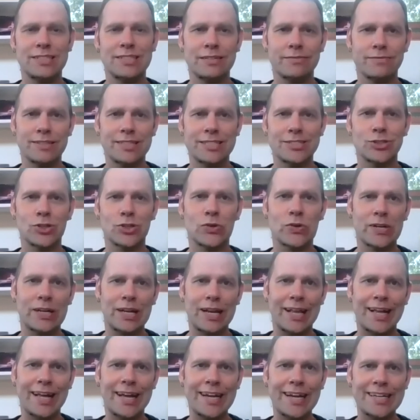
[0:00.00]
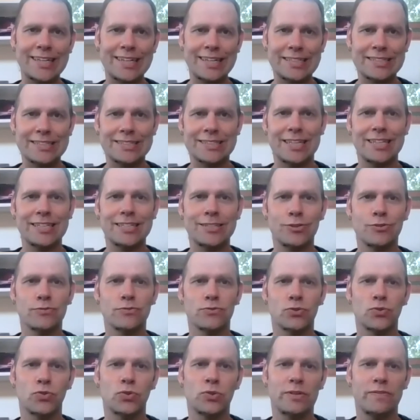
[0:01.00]
everything to online, and thank you
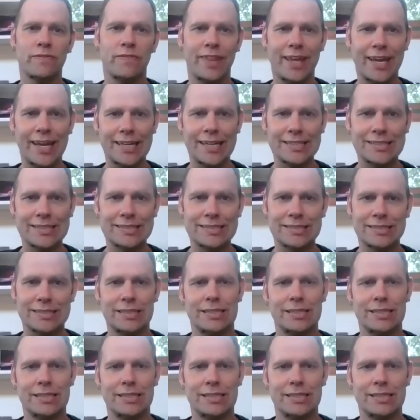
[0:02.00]
for all of that.